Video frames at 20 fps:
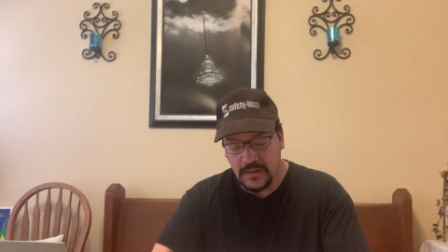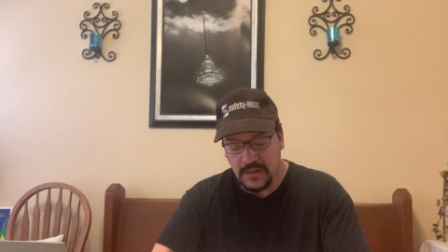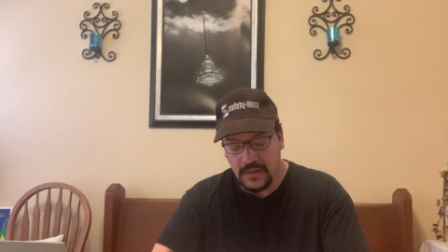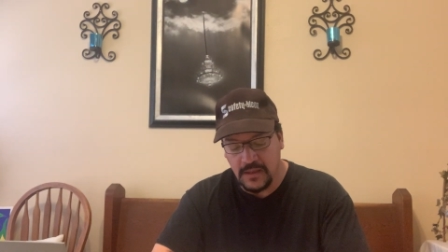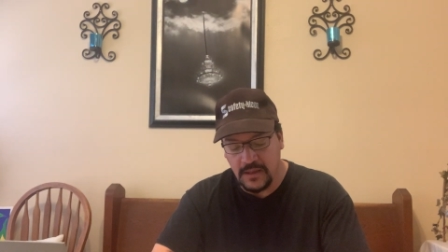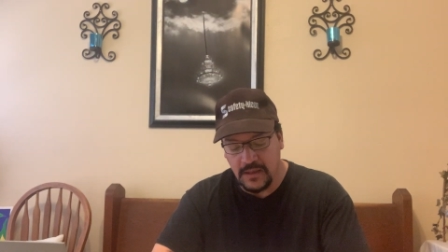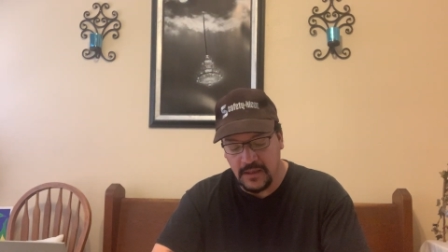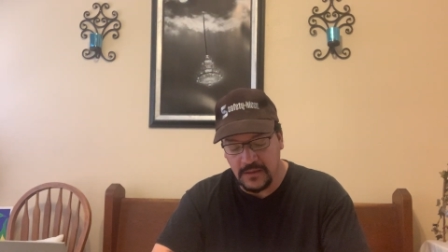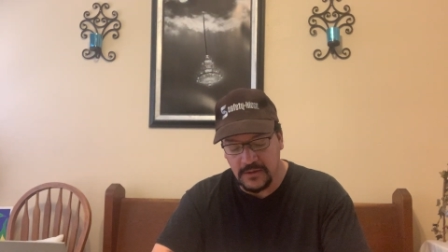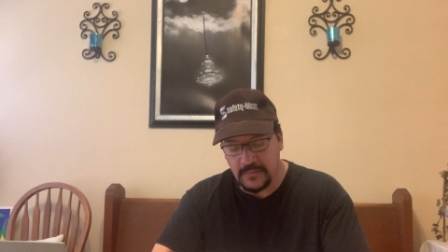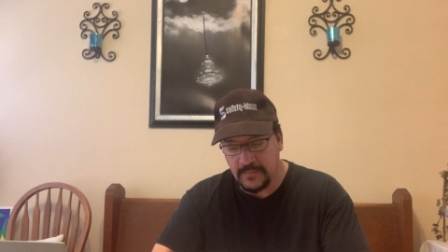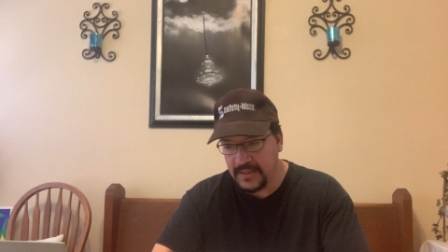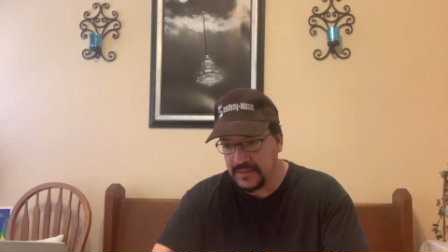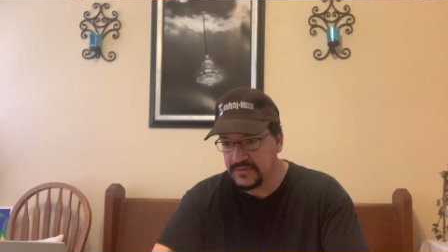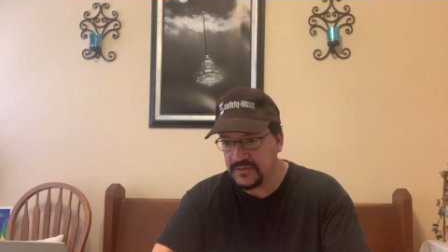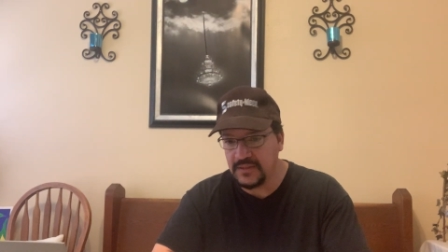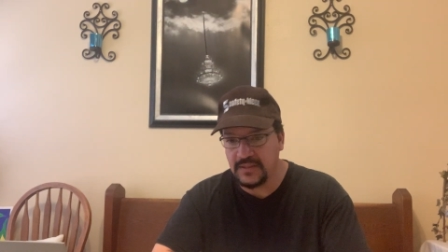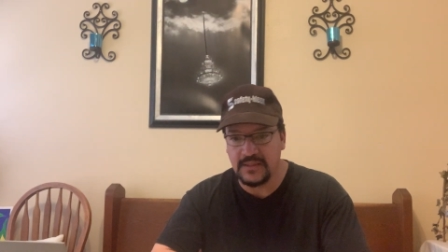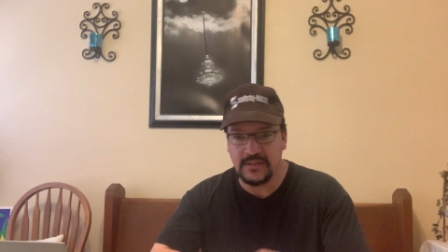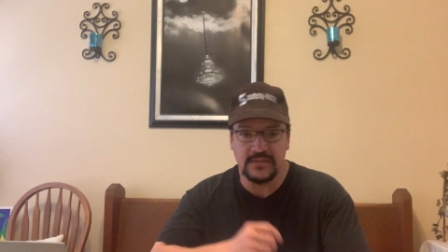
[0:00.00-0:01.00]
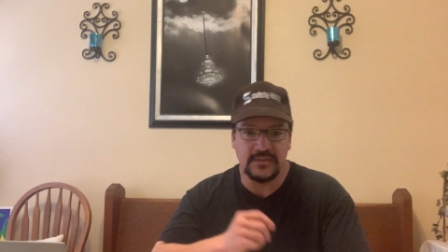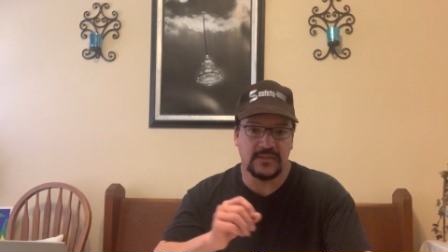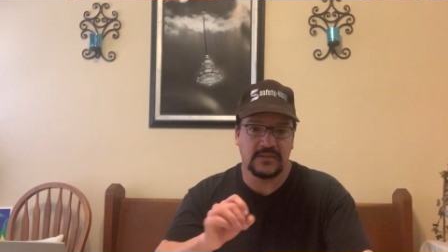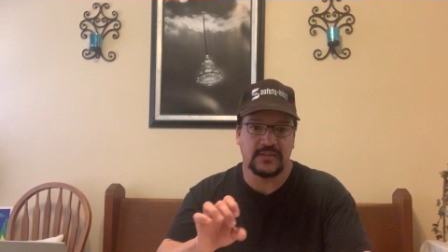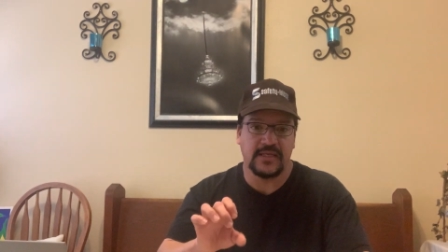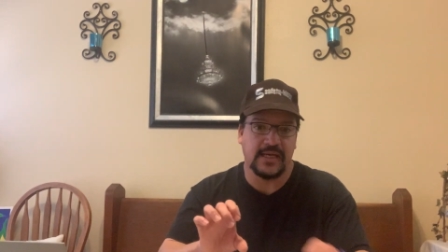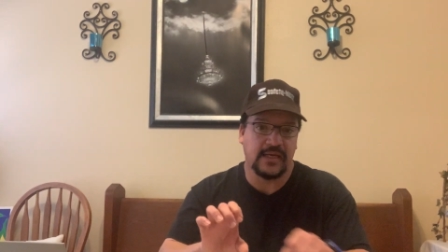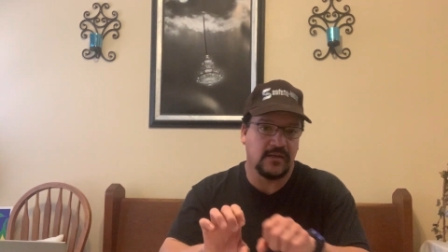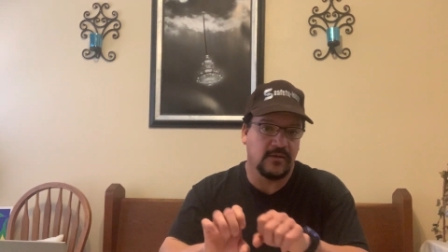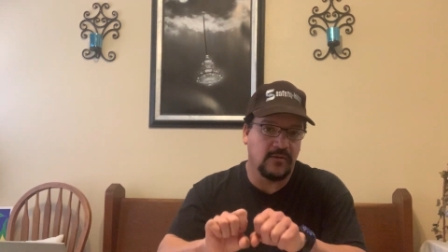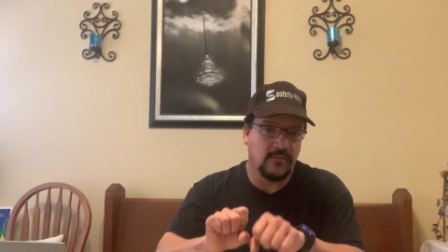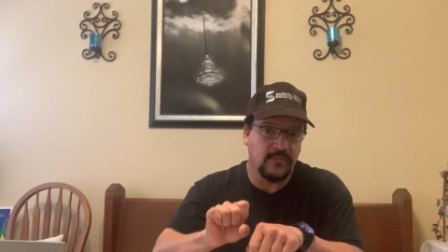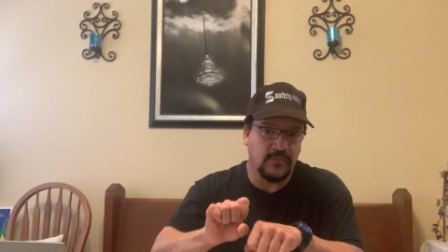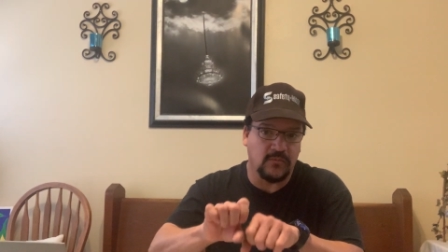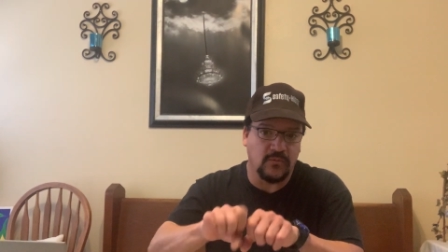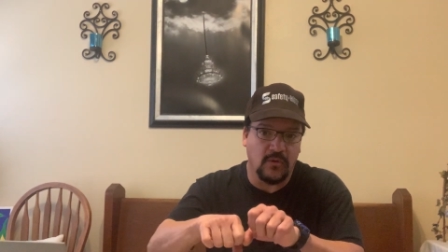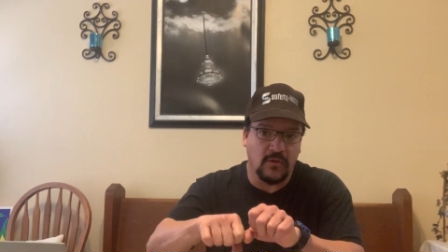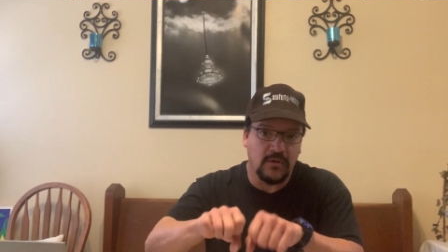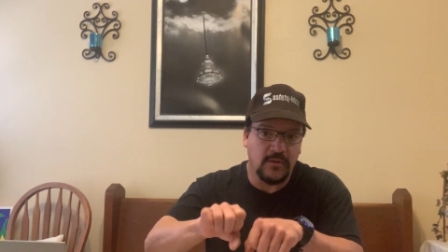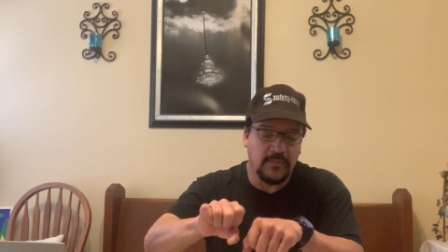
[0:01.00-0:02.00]
You basically just take it over,
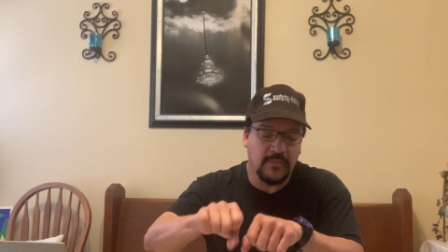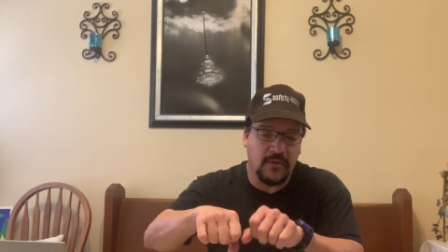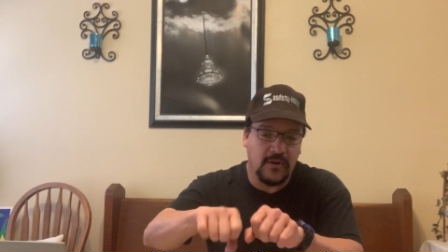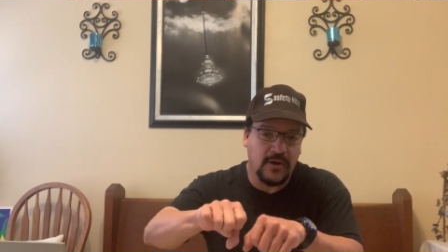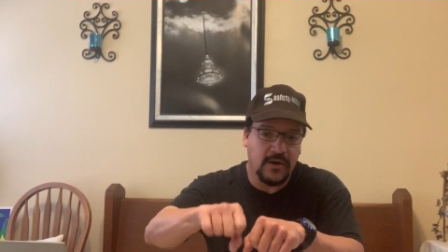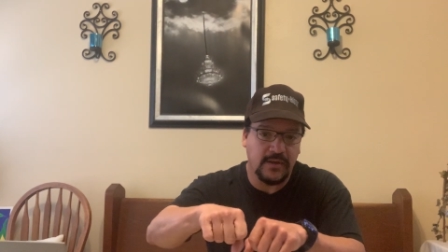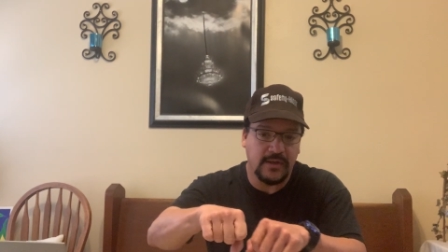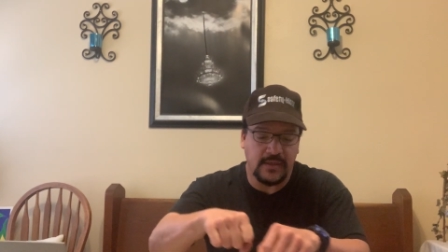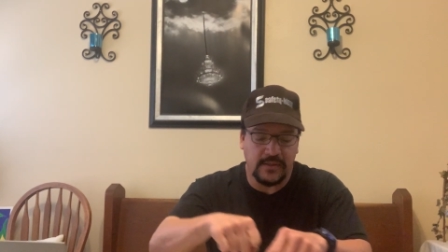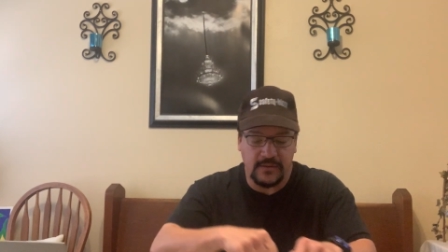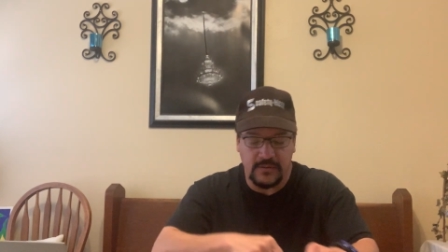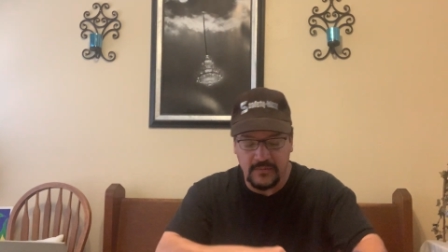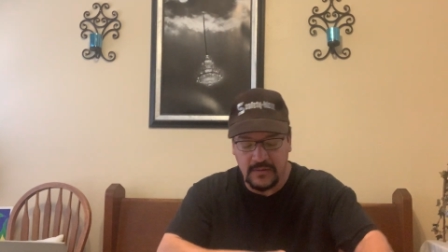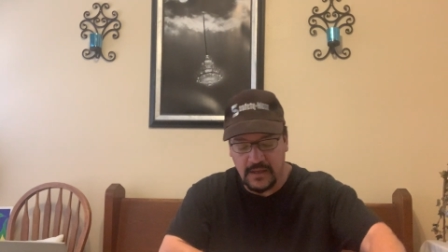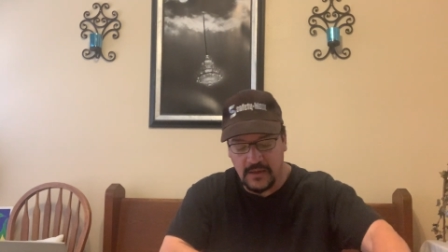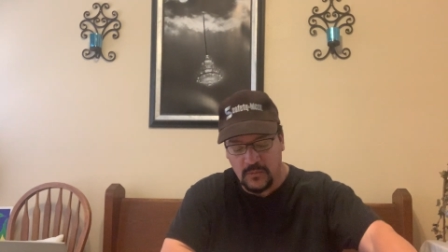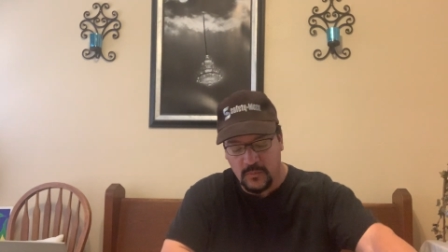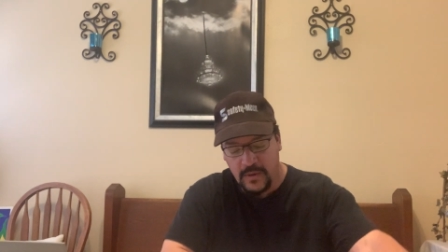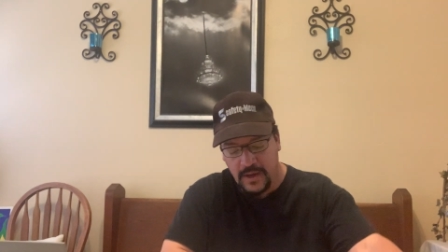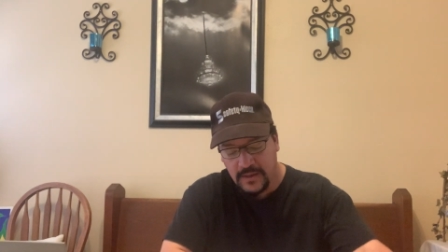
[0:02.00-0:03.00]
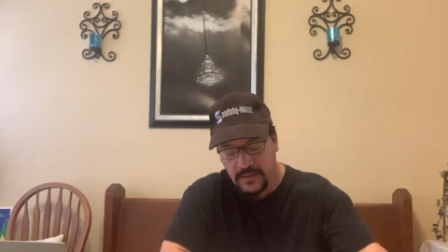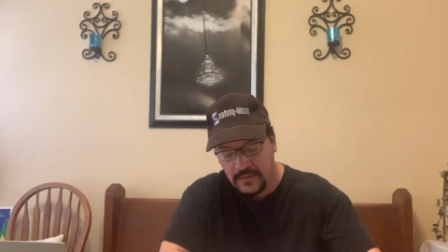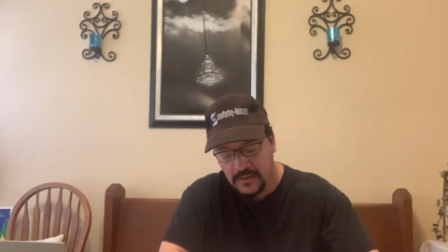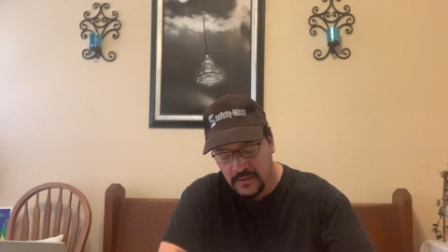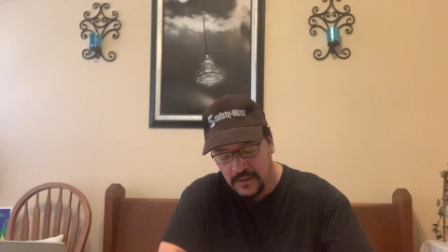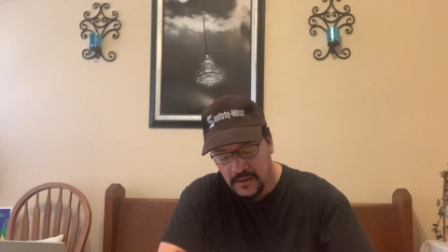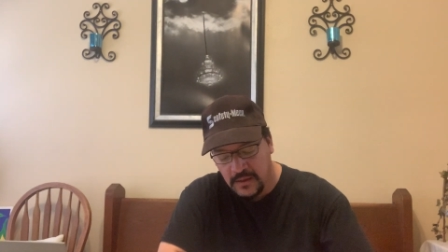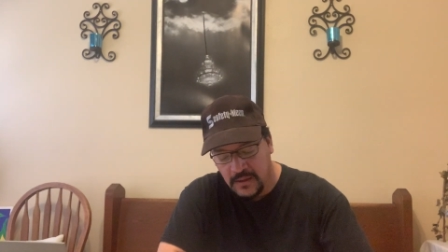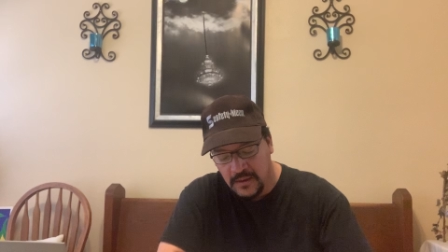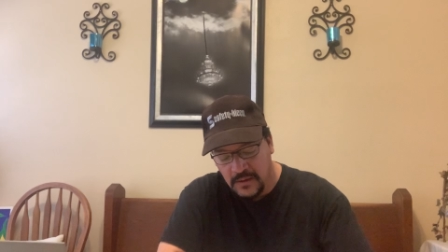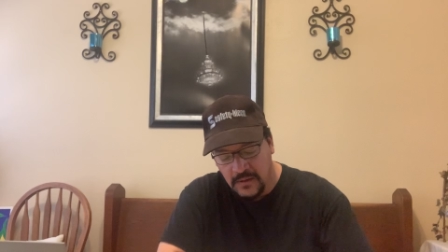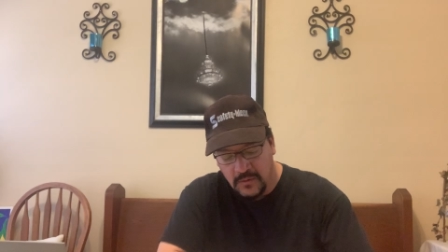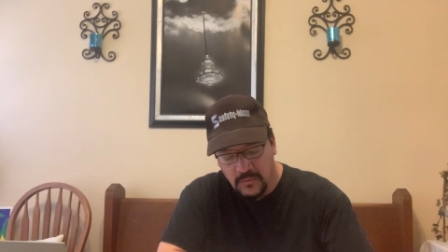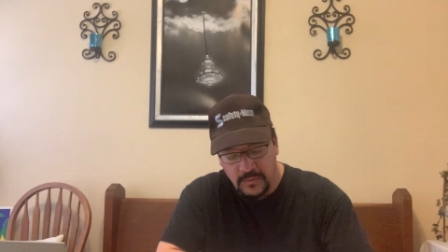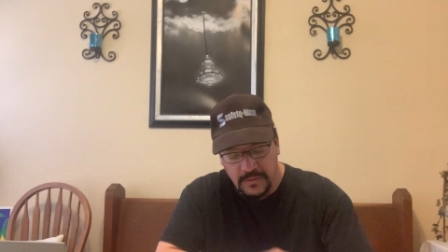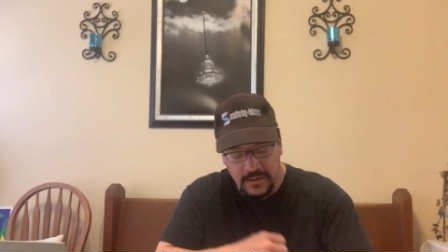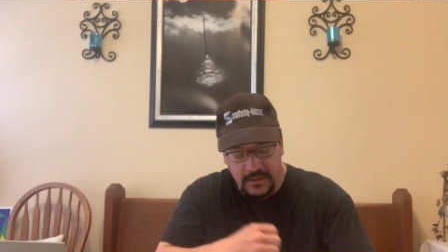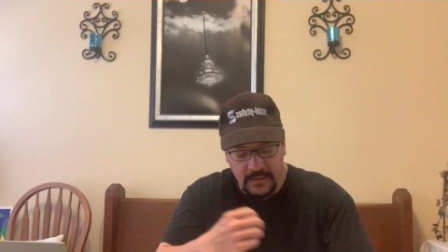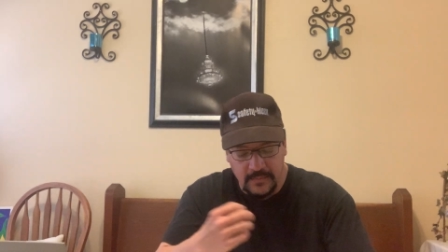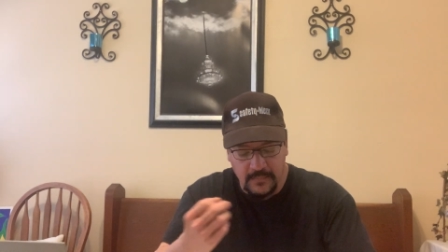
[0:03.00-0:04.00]
roll it apart, and you got to wait
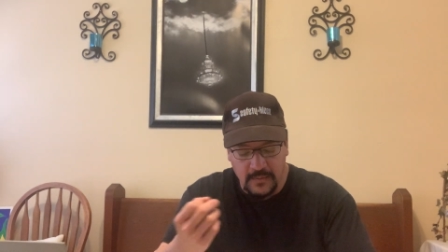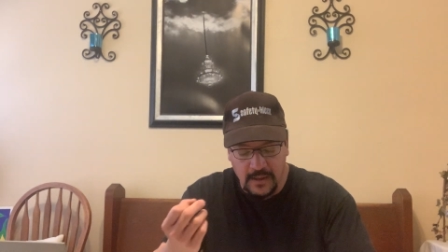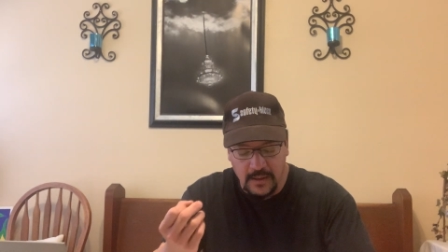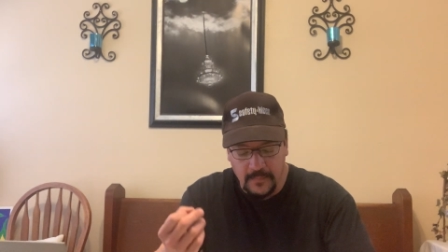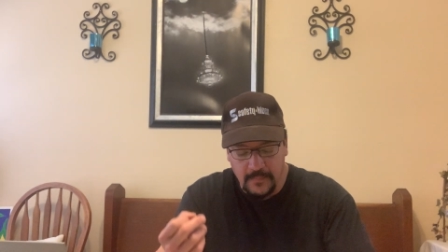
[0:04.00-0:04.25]
within